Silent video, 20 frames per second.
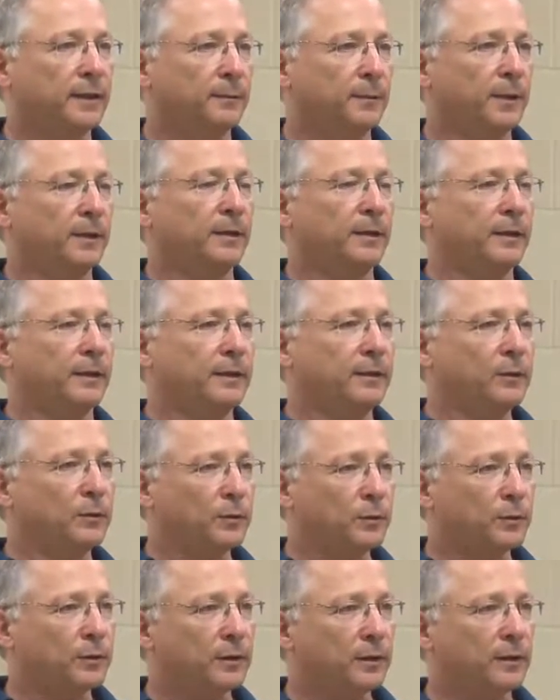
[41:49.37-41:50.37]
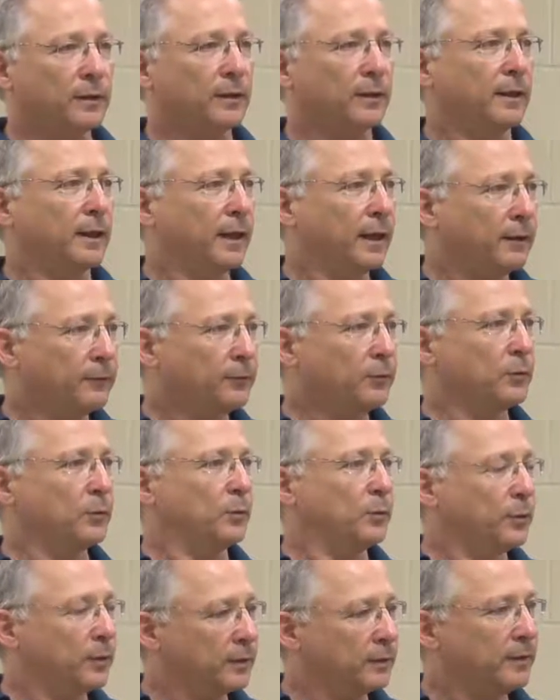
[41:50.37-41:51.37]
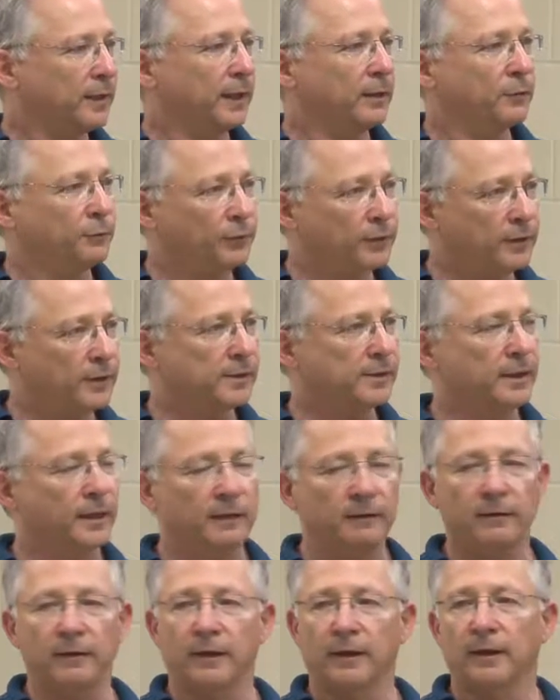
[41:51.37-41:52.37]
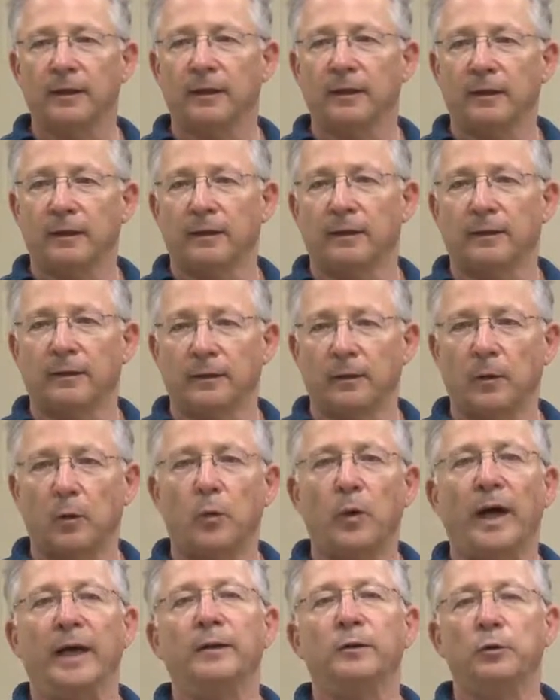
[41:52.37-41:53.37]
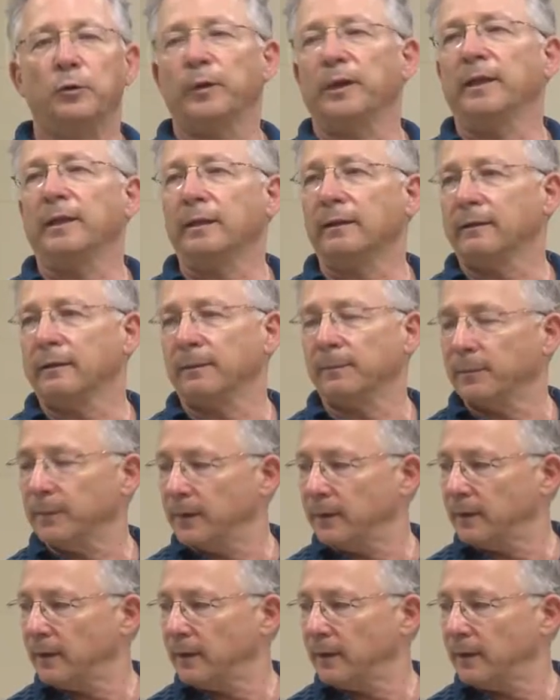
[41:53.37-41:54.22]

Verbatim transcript: but it, you have to kind of understand why do we need them?